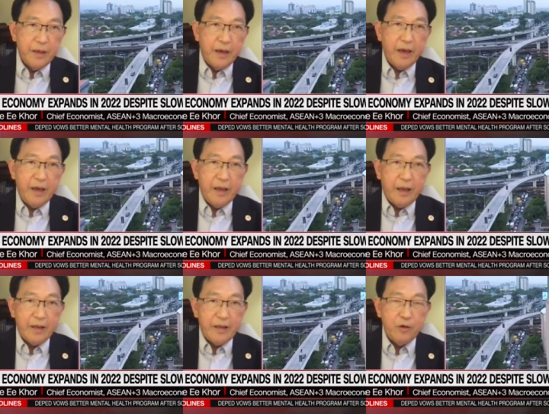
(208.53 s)
And
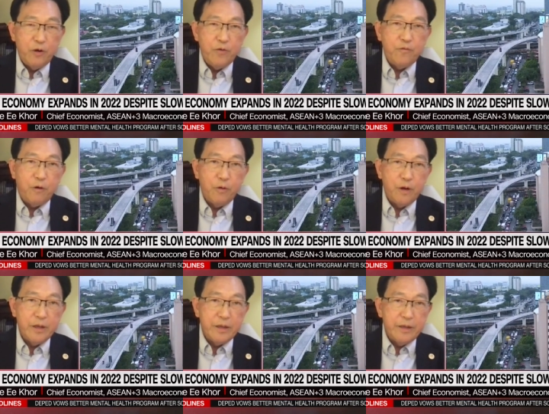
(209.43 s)
I think going
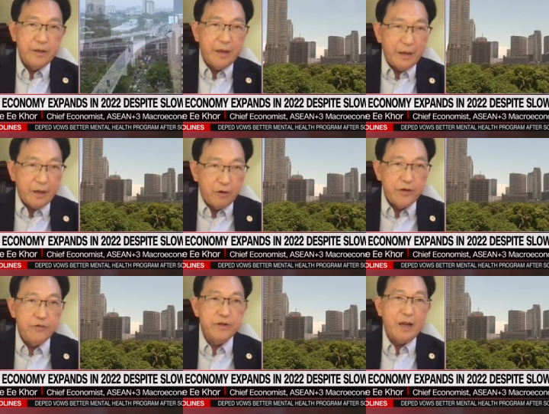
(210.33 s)
forward, you can
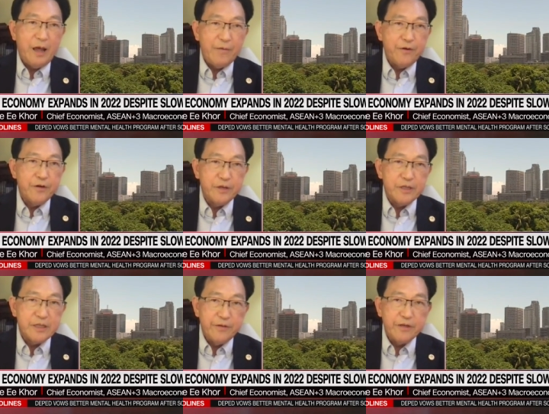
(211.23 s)
continue to leverage on the
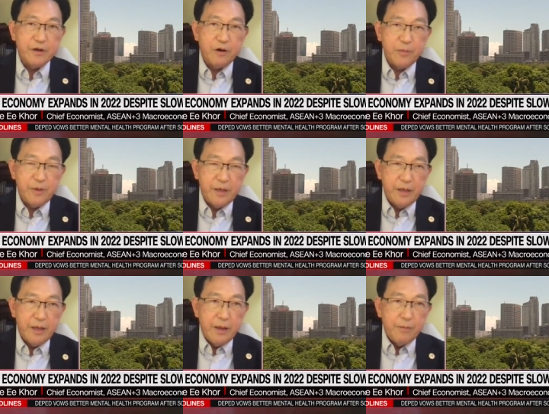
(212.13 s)
service economy
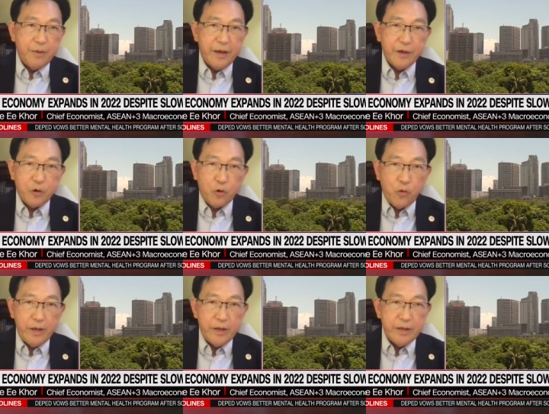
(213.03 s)
by
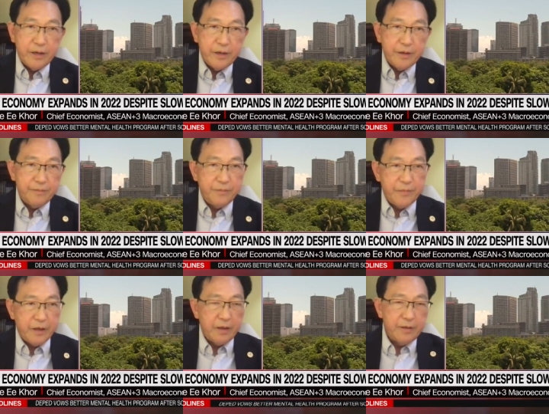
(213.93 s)
growing the
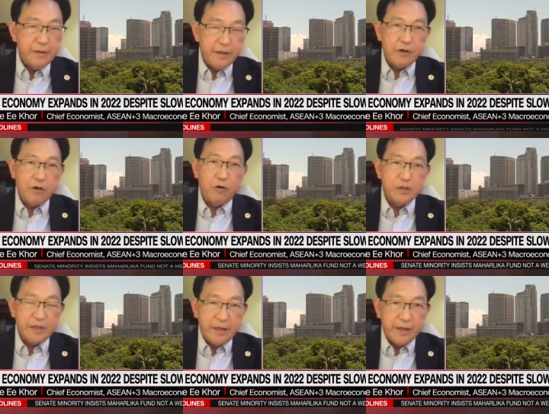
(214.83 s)
call
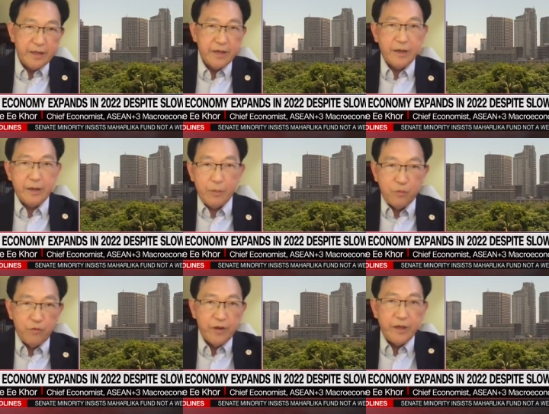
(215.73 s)
center and
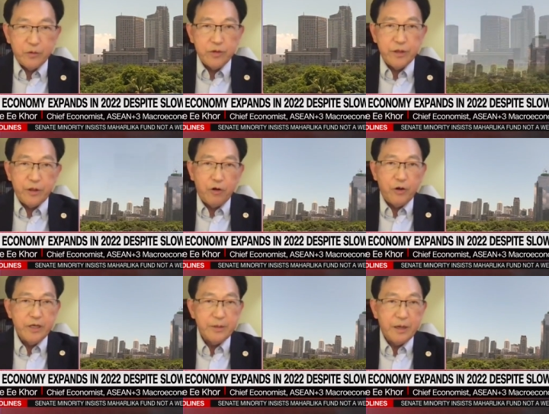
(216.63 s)
moving into the knowledge